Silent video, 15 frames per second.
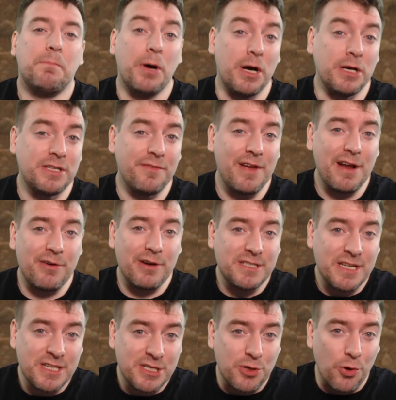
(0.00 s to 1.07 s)

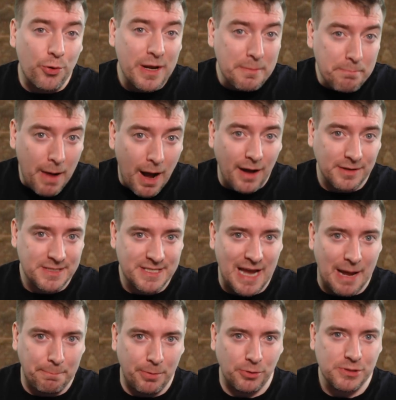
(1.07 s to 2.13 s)
Perseverance is storing Mars
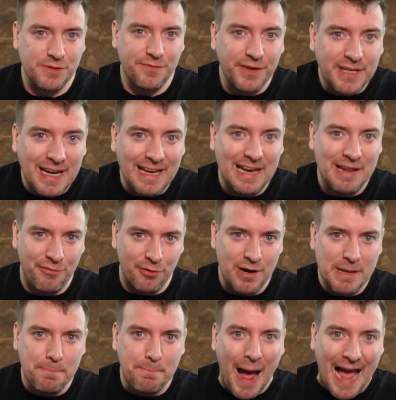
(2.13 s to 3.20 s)
samples for
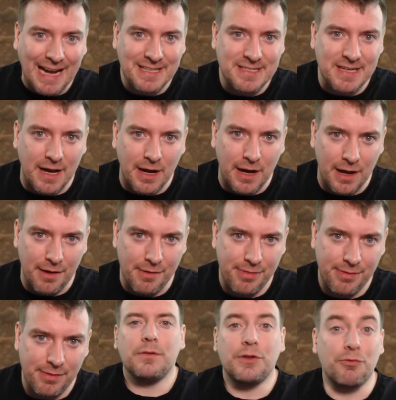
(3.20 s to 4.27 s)
delivery back to Earth.